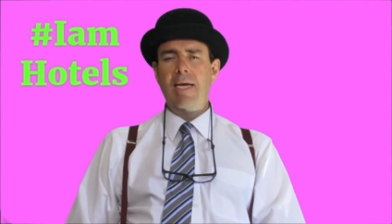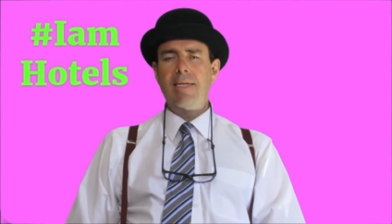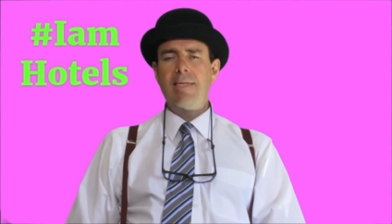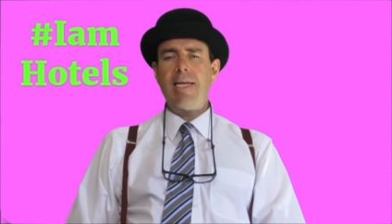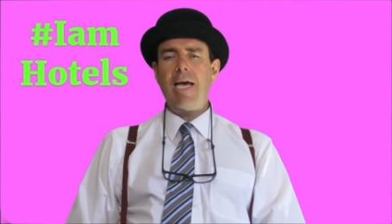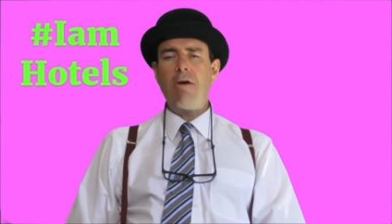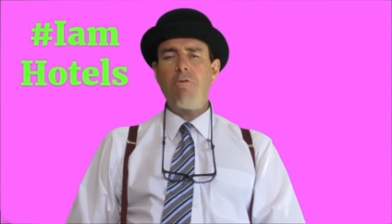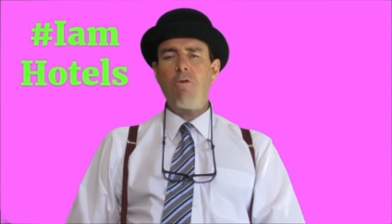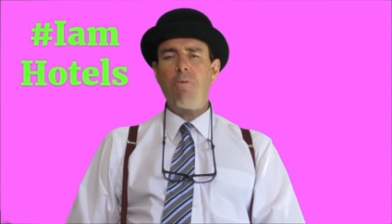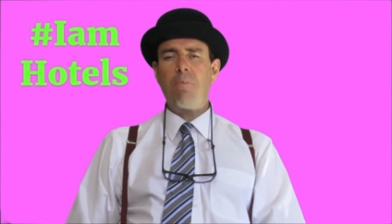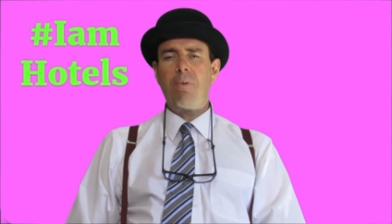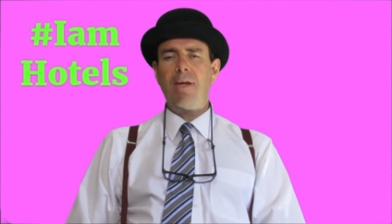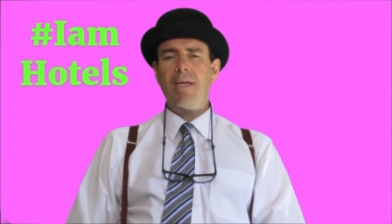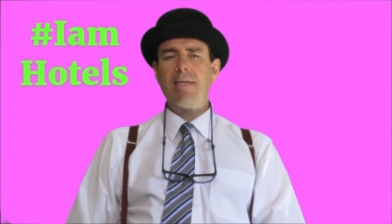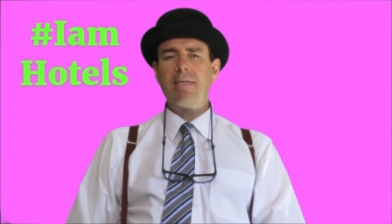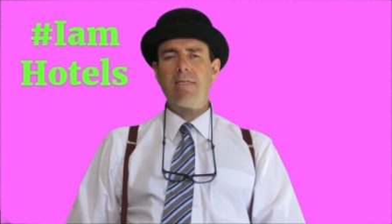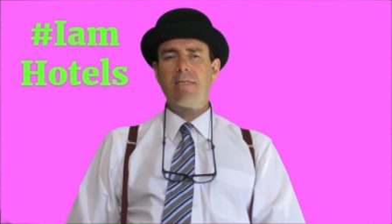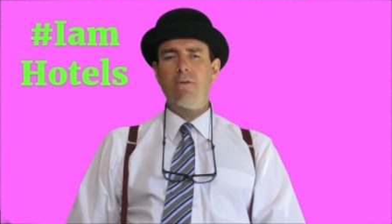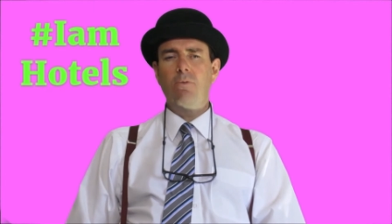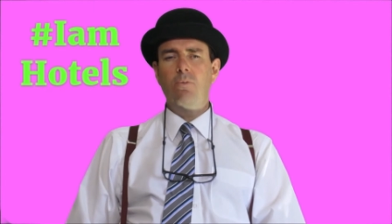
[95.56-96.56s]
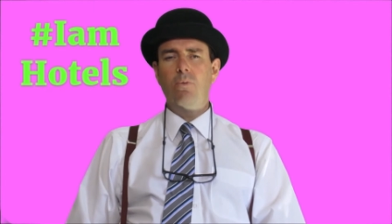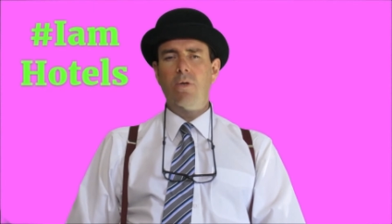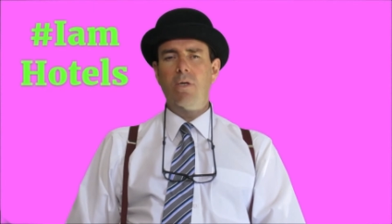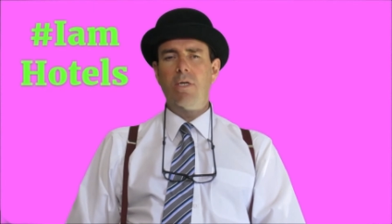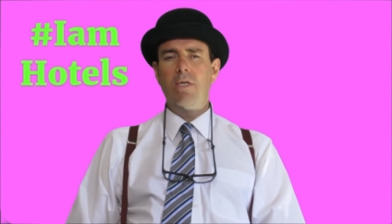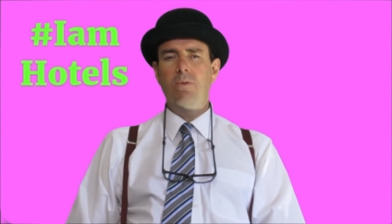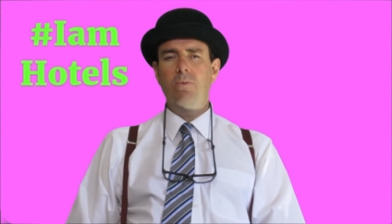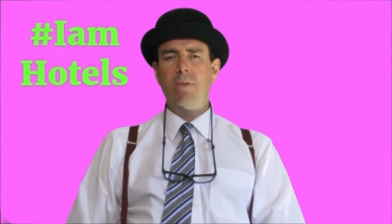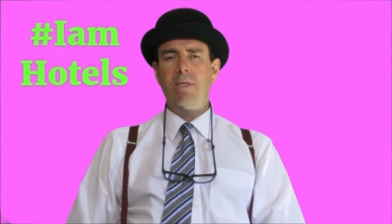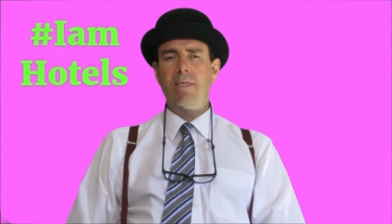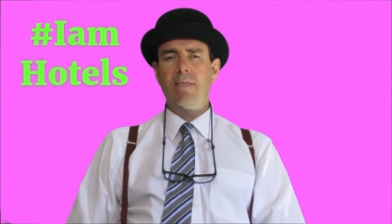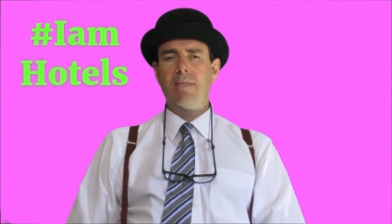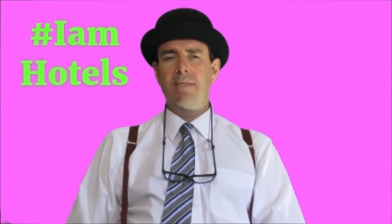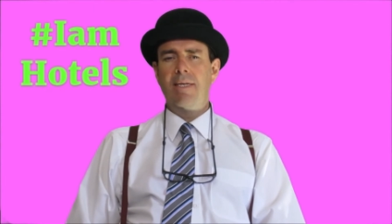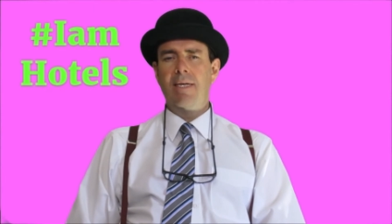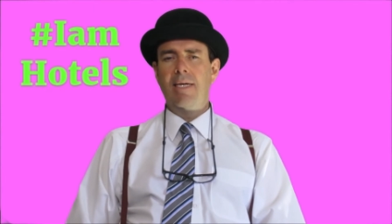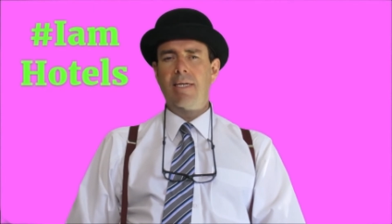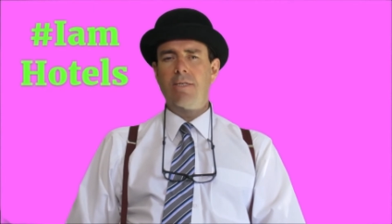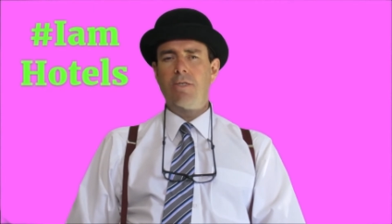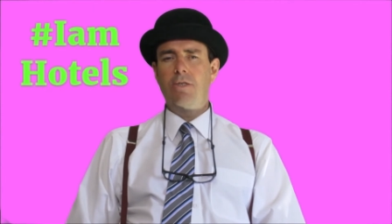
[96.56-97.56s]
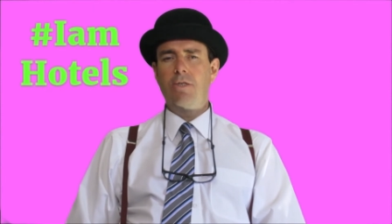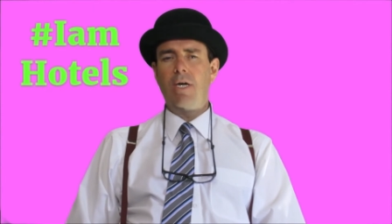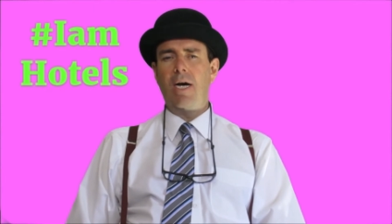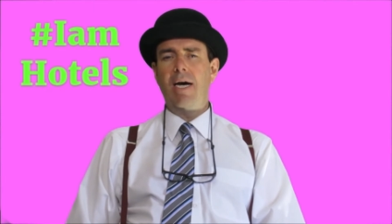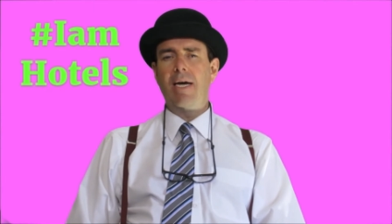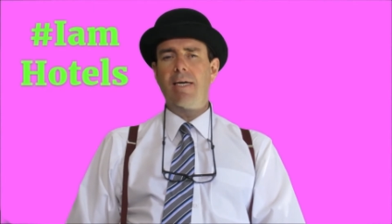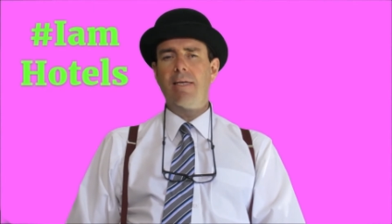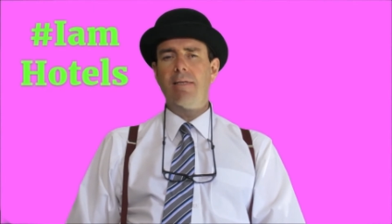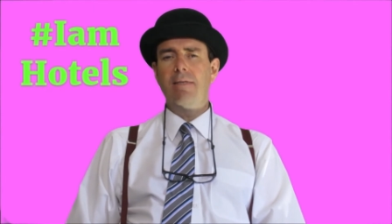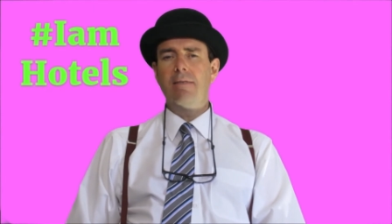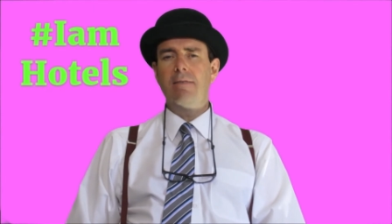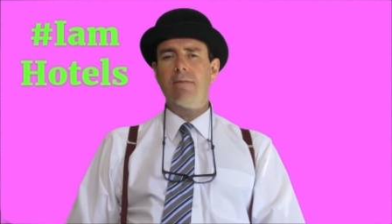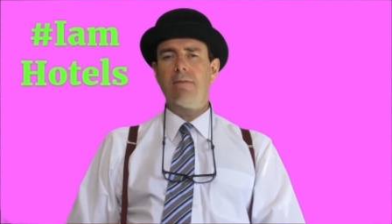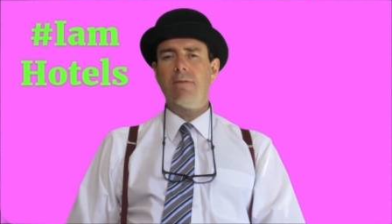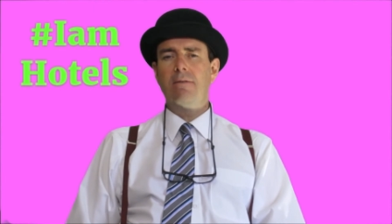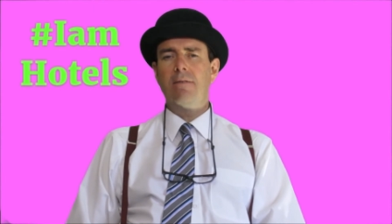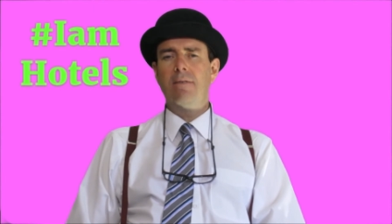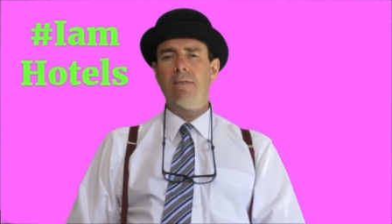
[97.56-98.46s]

Now replace the word with child